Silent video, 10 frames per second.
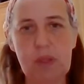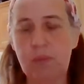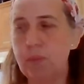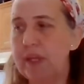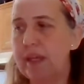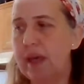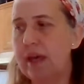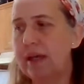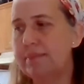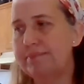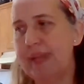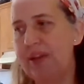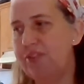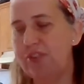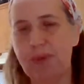
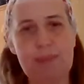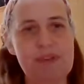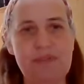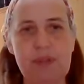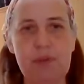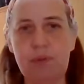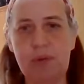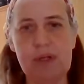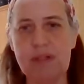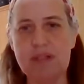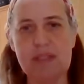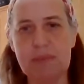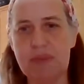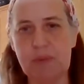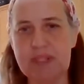I just grabbed a few oils, some
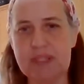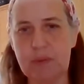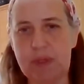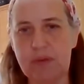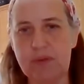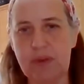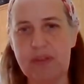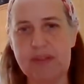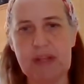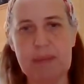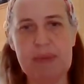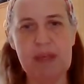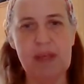of the ones that we use all the time.